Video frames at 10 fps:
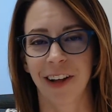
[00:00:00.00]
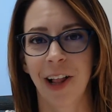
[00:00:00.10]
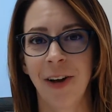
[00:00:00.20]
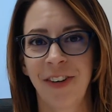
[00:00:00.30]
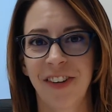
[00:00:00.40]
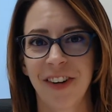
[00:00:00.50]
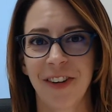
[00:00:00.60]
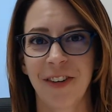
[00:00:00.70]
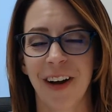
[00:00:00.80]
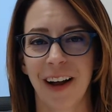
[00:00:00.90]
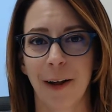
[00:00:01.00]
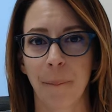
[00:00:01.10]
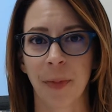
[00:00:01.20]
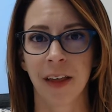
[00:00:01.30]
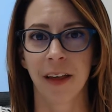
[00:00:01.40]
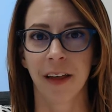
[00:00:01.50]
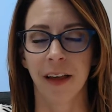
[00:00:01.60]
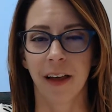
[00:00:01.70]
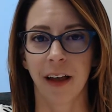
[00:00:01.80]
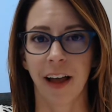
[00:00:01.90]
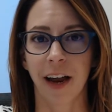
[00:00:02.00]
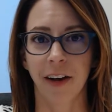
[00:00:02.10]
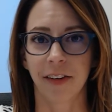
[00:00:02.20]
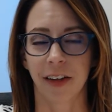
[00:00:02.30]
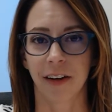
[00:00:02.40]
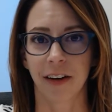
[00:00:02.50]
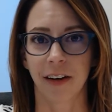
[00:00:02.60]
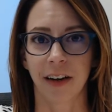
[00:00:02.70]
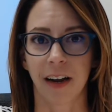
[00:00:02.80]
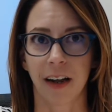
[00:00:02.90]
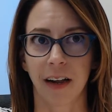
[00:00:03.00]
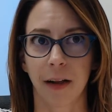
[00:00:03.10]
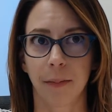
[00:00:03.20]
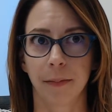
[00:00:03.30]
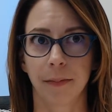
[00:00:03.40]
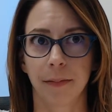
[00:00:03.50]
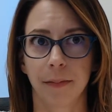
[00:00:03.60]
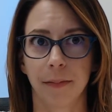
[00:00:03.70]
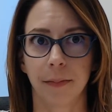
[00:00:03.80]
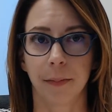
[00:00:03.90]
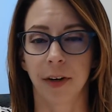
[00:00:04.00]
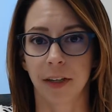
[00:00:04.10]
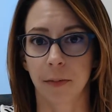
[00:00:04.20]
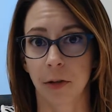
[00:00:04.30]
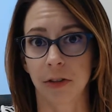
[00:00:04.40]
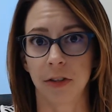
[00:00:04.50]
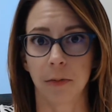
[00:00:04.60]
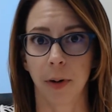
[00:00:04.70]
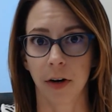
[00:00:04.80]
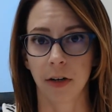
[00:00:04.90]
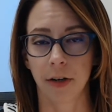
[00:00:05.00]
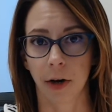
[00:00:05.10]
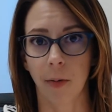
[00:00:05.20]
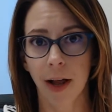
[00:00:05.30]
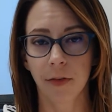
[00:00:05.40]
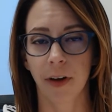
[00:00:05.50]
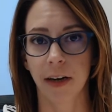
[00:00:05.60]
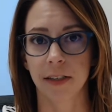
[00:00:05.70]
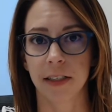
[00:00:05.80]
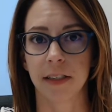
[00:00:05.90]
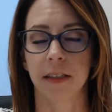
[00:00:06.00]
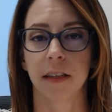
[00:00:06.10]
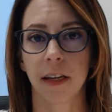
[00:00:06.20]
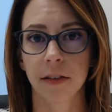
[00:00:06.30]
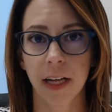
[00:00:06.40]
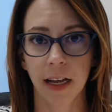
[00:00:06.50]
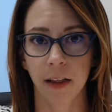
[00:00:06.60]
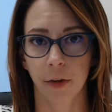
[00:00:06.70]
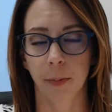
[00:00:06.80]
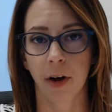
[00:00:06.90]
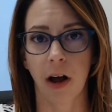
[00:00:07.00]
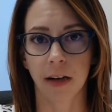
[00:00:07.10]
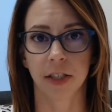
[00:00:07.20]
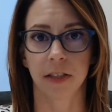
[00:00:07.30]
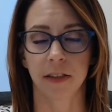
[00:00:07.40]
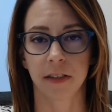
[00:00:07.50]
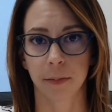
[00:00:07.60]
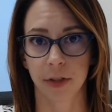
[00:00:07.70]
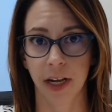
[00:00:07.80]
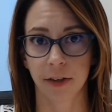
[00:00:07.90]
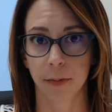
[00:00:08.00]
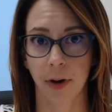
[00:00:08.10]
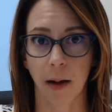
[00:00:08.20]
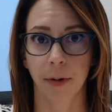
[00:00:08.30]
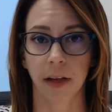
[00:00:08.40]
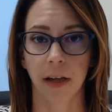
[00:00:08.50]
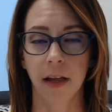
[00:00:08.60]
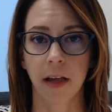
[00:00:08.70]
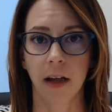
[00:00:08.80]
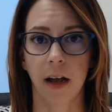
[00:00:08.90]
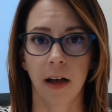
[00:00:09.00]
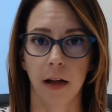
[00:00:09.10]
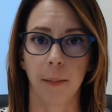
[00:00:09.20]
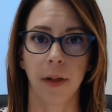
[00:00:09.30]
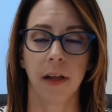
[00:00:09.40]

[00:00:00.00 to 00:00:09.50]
close to um, uh, areas that are uh, predictable to burn during wildfire season, that you're taking those precautions to protect your property, um,